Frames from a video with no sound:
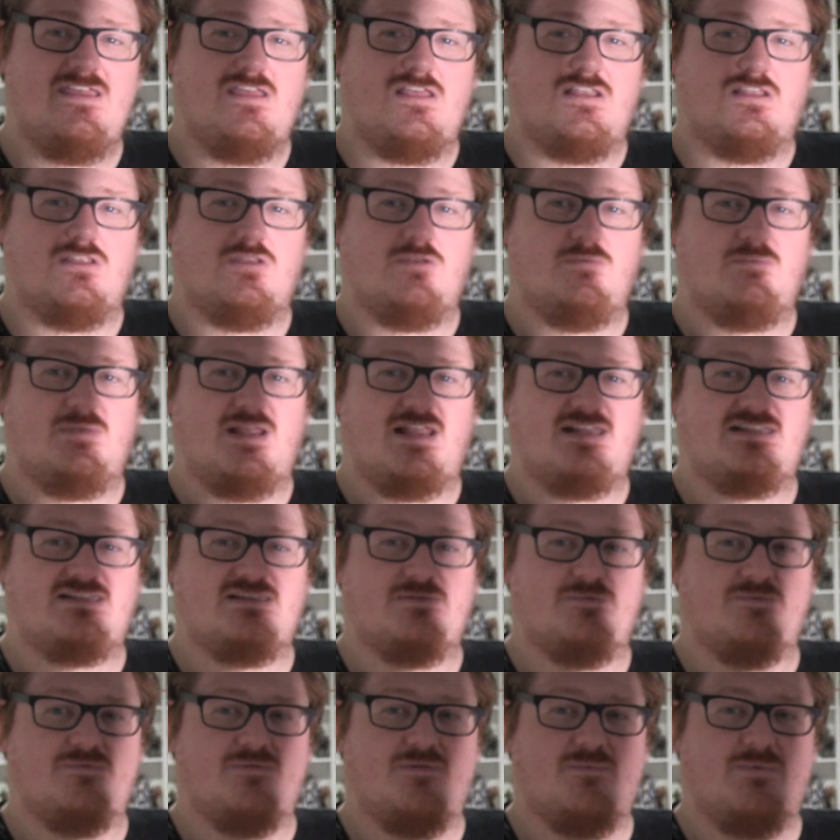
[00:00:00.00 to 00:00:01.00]

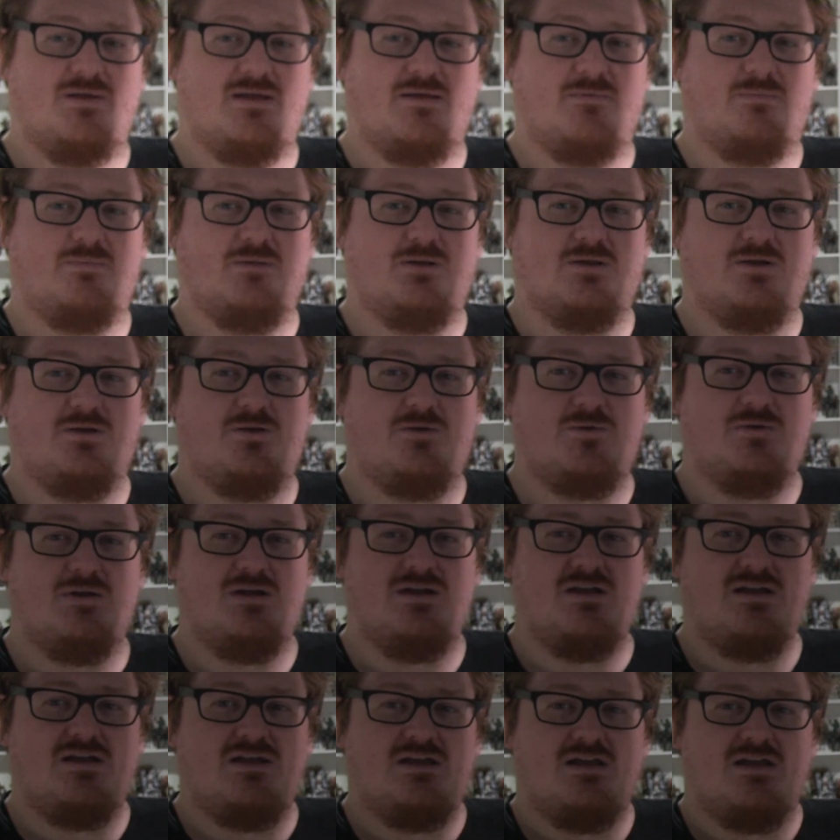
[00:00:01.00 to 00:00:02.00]
illuminated with a bit of blue.
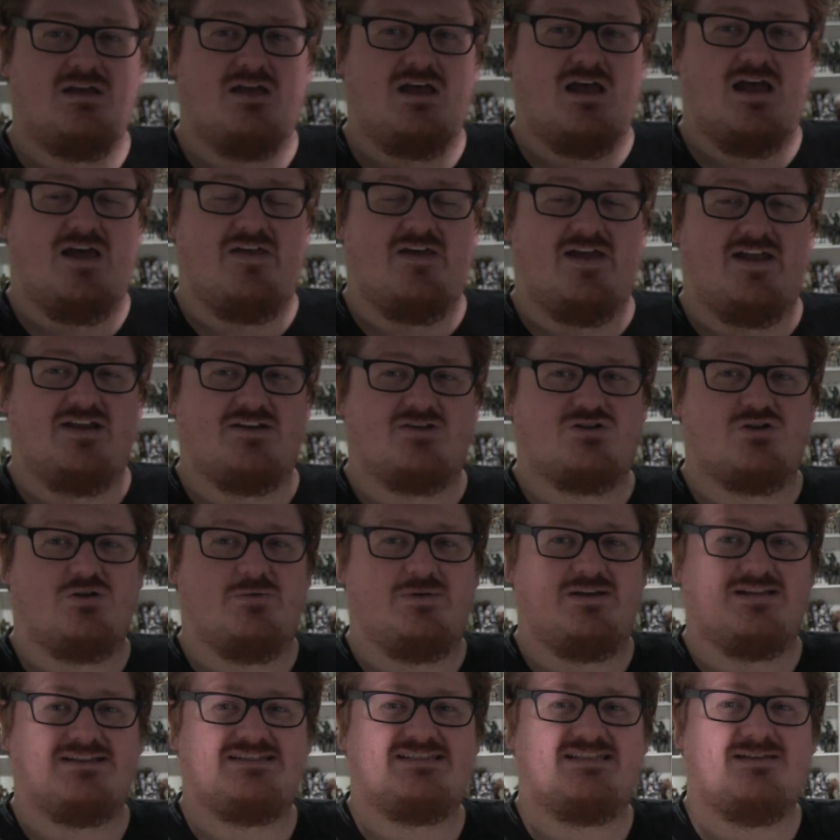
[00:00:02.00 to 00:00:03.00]
And then
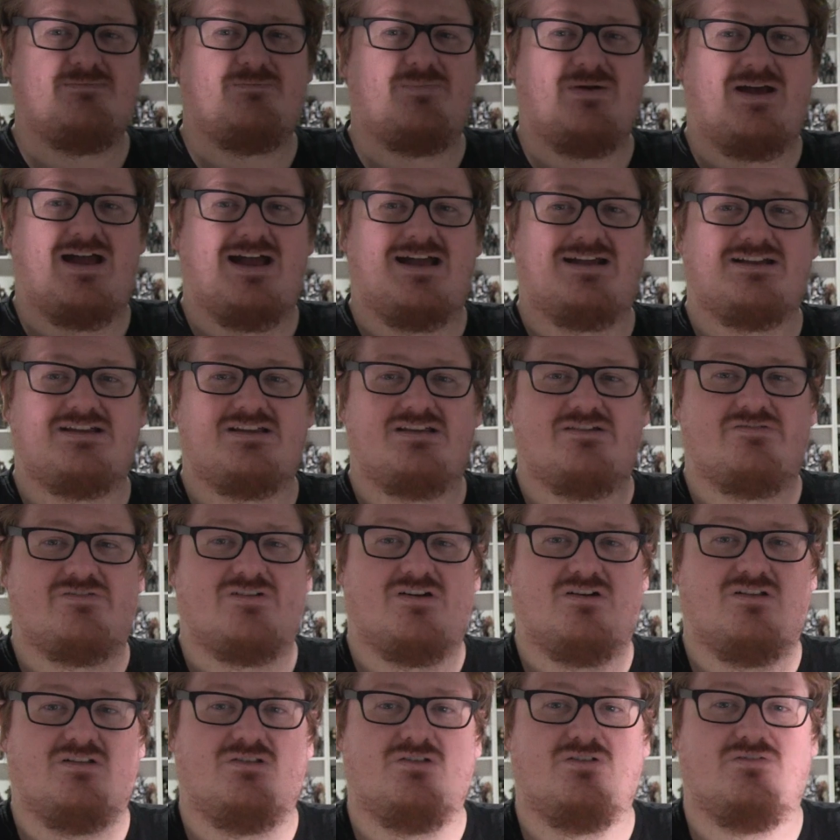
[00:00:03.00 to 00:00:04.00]
coming to the back, you've
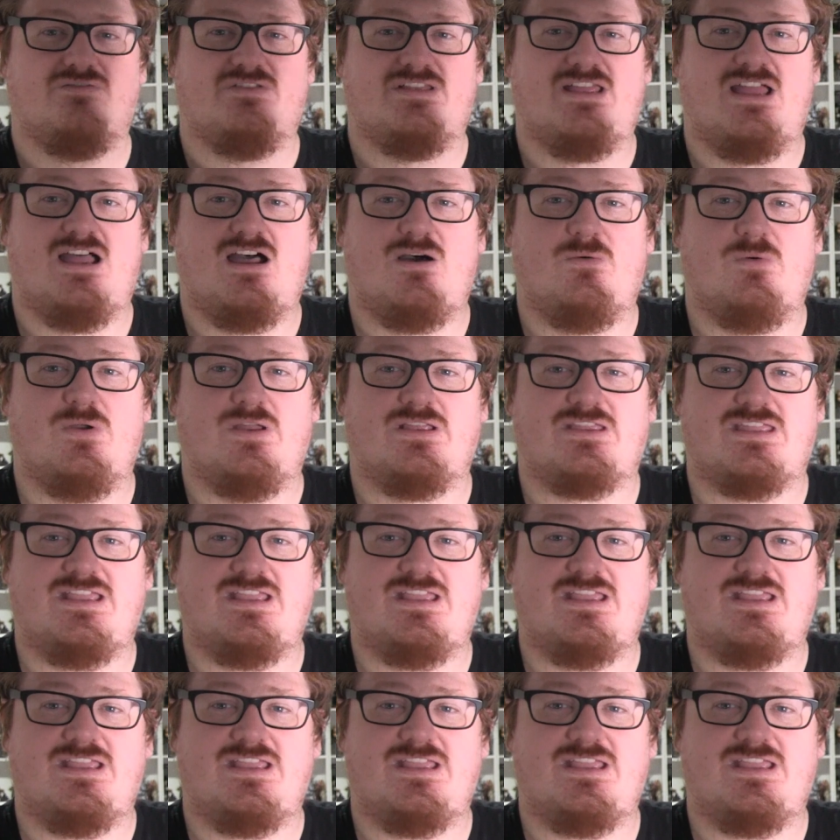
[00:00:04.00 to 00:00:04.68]
got lovely artwork